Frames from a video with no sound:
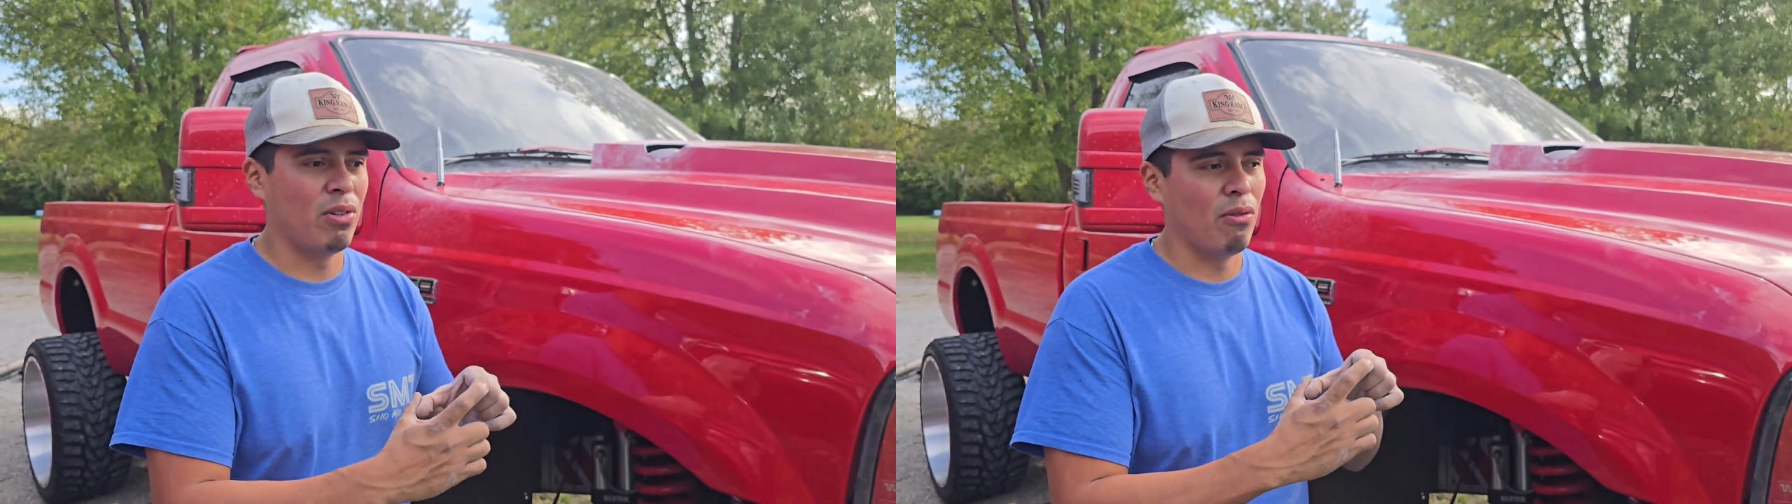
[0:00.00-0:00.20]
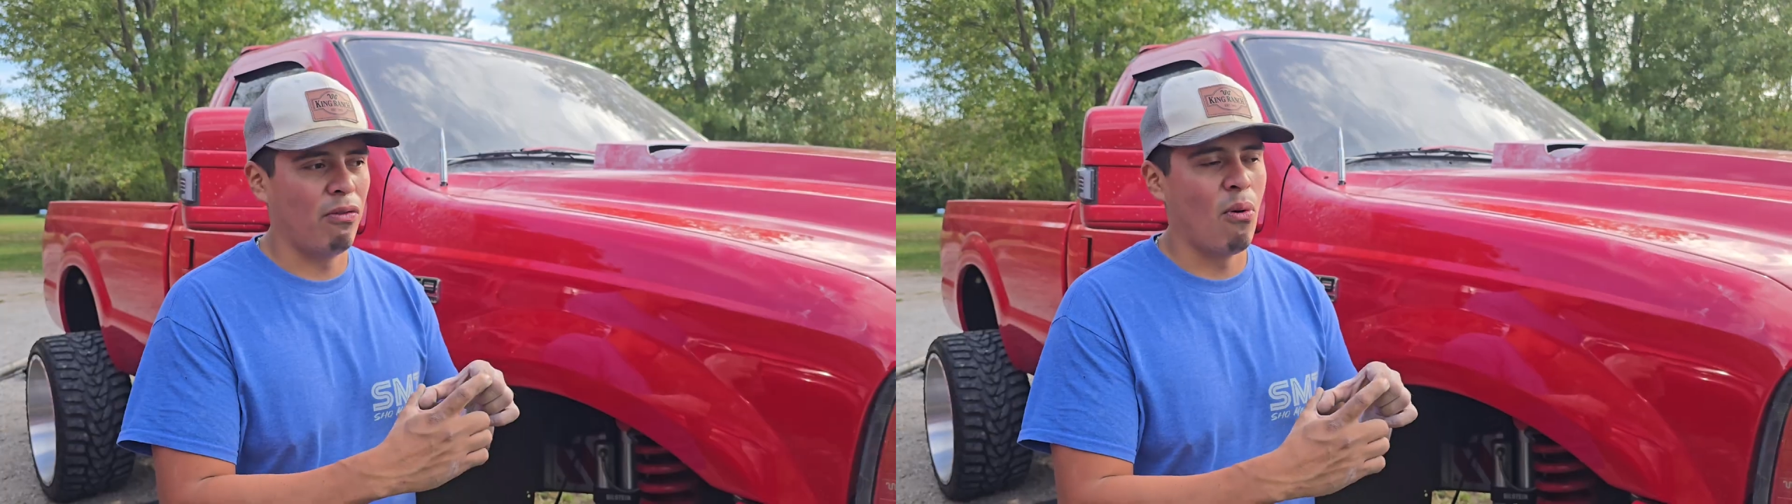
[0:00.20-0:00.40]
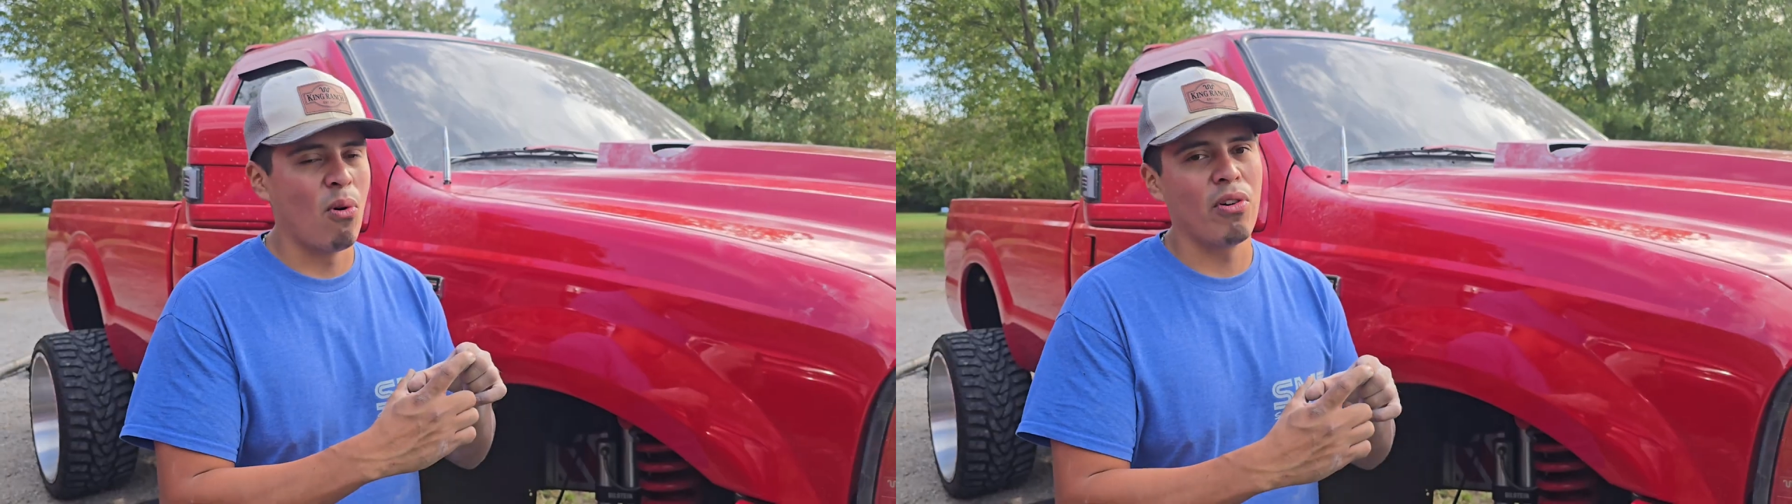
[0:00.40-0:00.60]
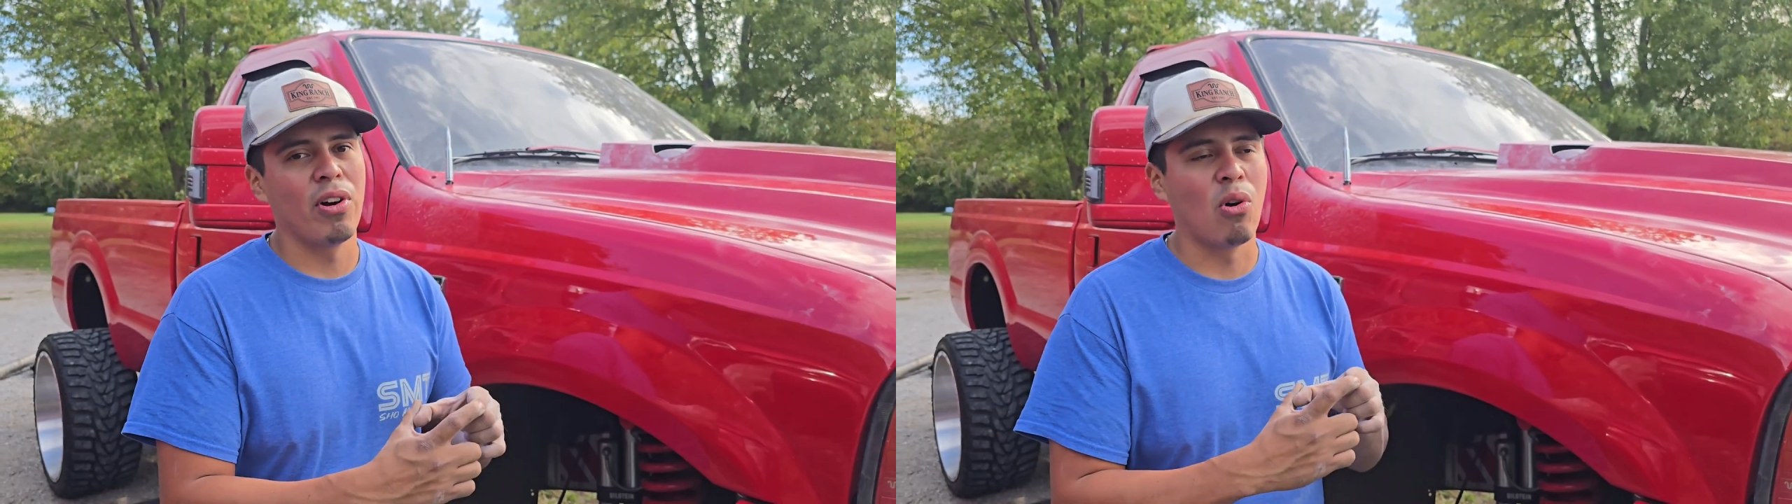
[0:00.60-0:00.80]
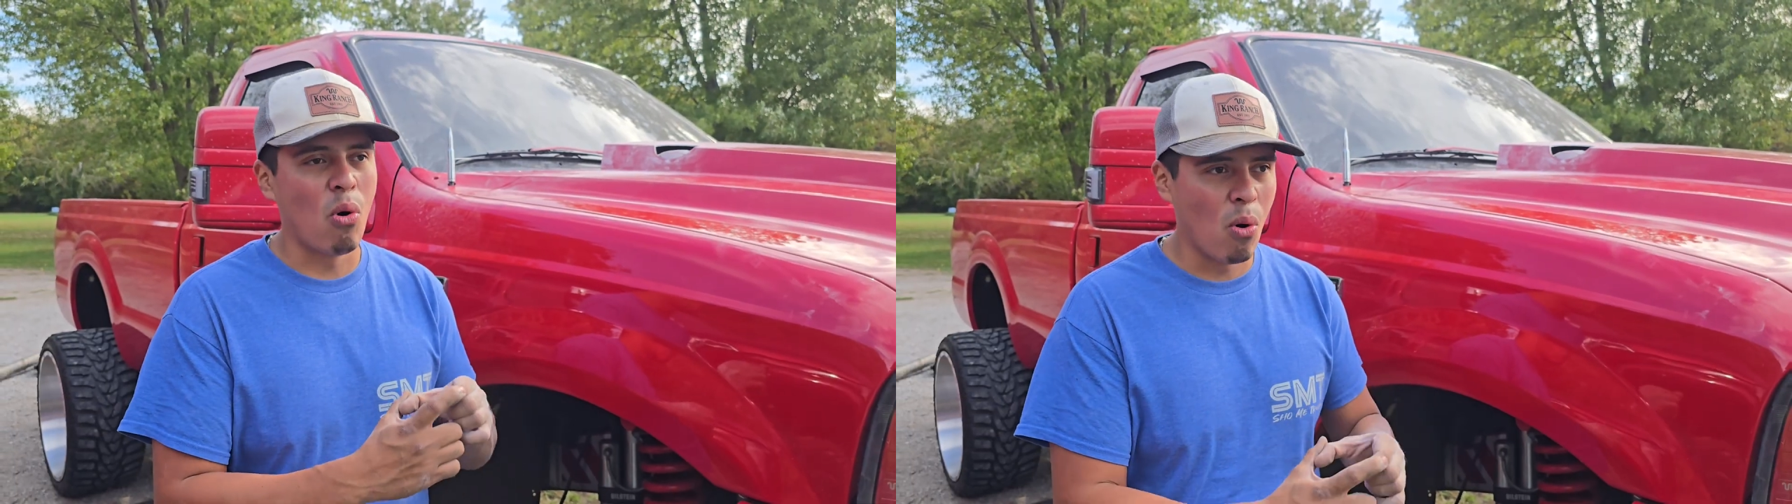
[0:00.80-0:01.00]
to 4
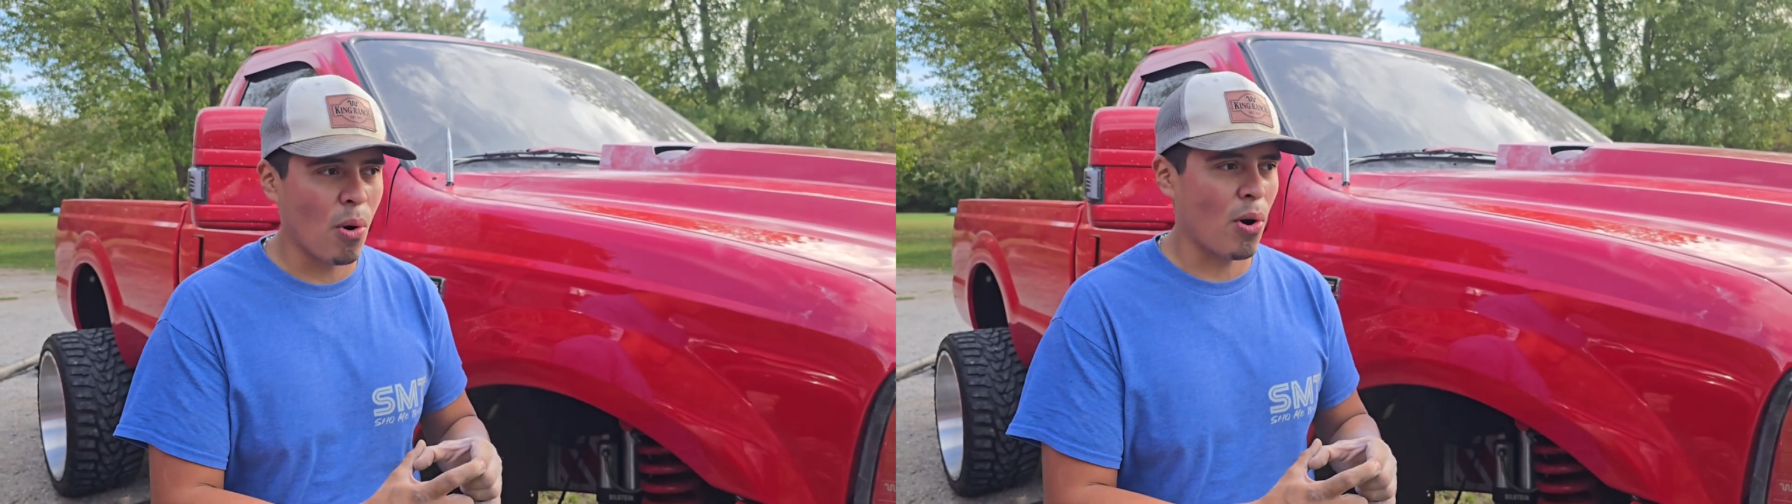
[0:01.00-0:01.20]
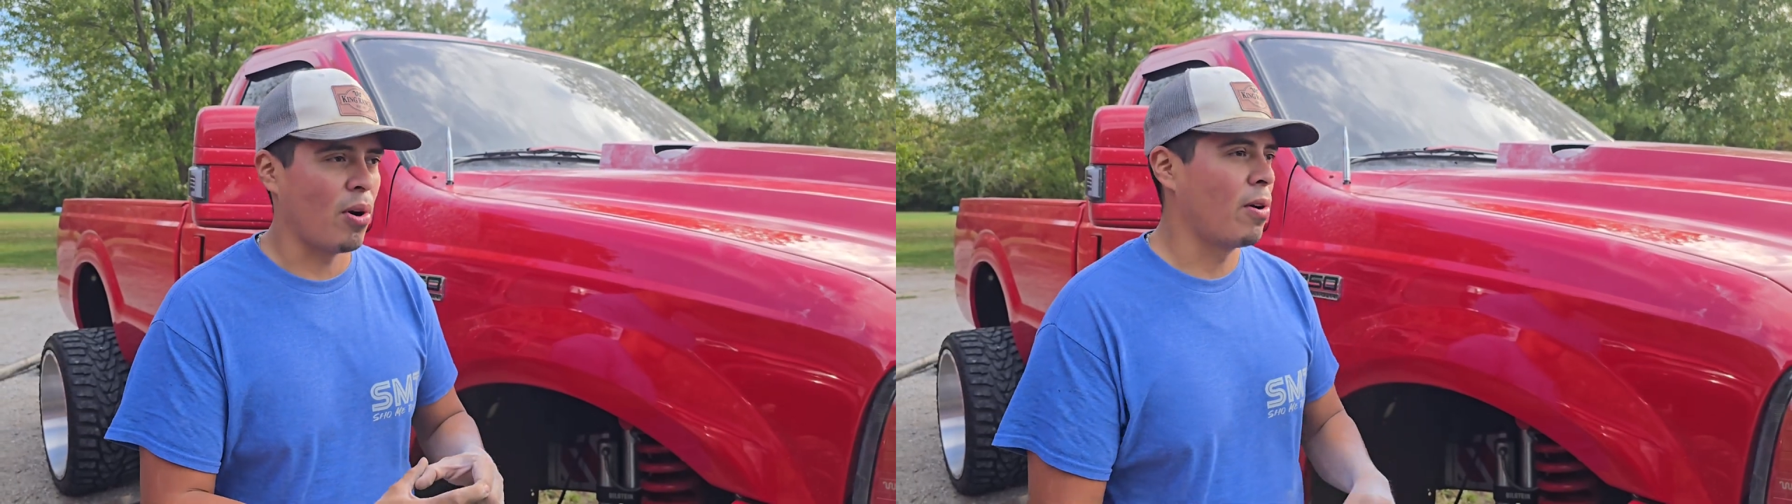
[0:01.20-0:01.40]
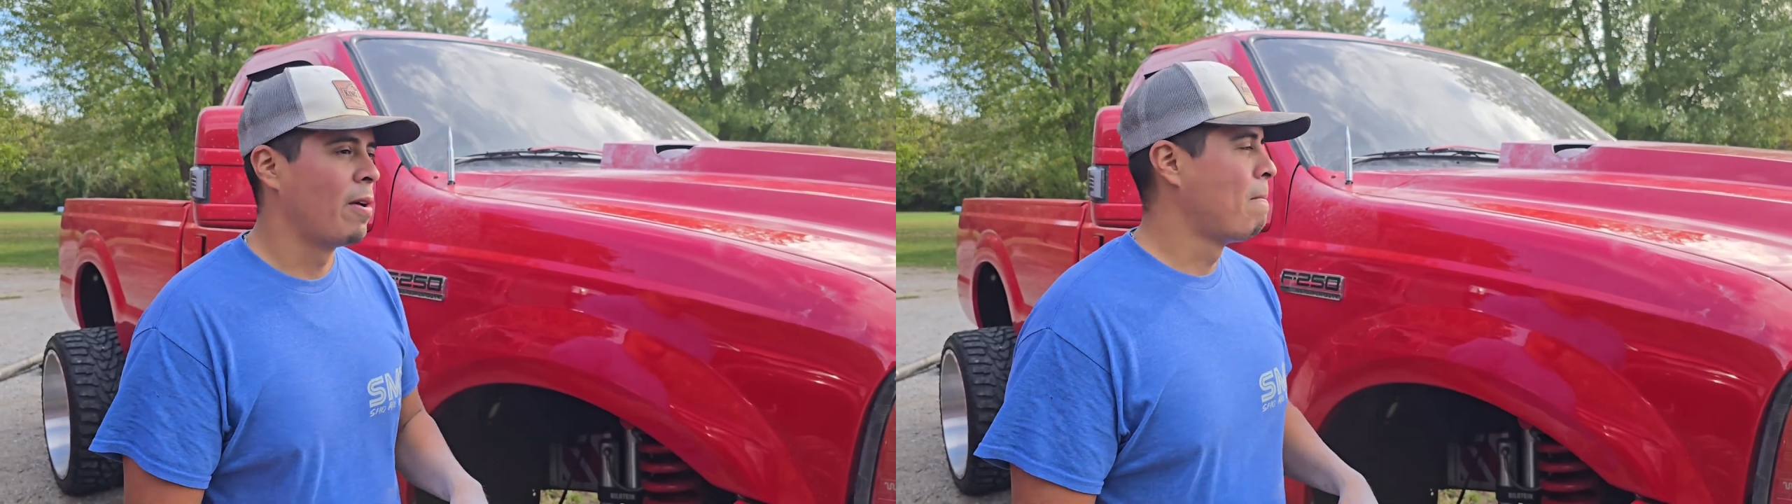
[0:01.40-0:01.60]
1/4